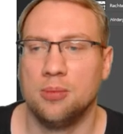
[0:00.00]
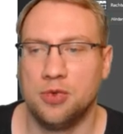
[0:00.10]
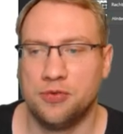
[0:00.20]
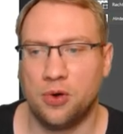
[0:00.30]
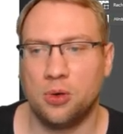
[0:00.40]

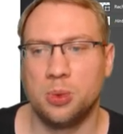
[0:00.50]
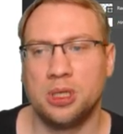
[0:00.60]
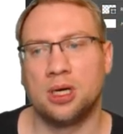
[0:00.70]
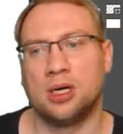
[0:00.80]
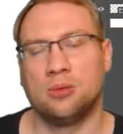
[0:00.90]
before
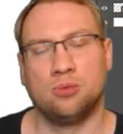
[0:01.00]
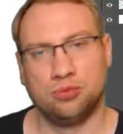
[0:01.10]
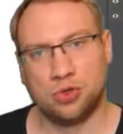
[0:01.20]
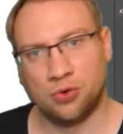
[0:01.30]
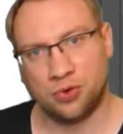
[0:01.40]
we are
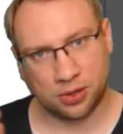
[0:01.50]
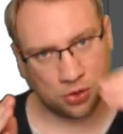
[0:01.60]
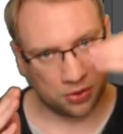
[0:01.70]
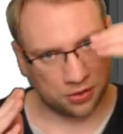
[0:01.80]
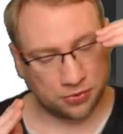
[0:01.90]

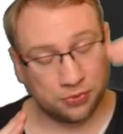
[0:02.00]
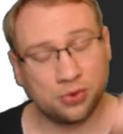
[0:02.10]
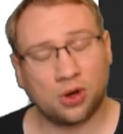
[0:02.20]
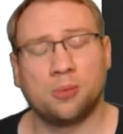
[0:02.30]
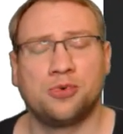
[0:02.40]
going
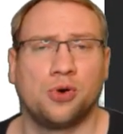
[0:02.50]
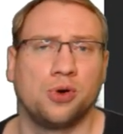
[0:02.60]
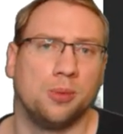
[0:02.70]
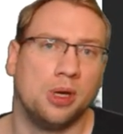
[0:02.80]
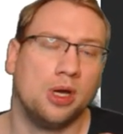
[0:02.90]
through our
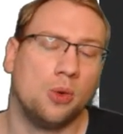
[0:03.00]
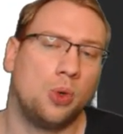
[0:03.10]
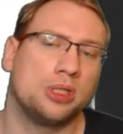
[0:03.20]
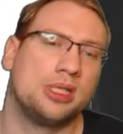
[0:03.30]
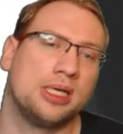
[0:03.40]
program,
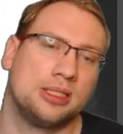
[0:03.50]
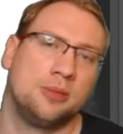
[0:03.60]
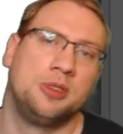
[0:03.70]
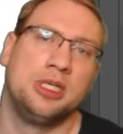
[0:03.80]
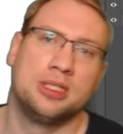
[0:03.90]
what does the
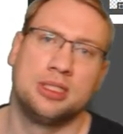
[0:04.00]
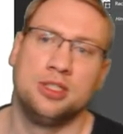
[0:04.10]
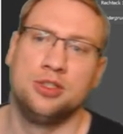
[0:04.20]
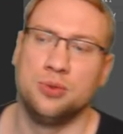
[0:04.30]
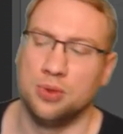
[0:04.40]

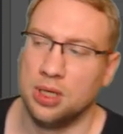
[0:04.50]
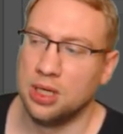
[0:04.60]
PLC do?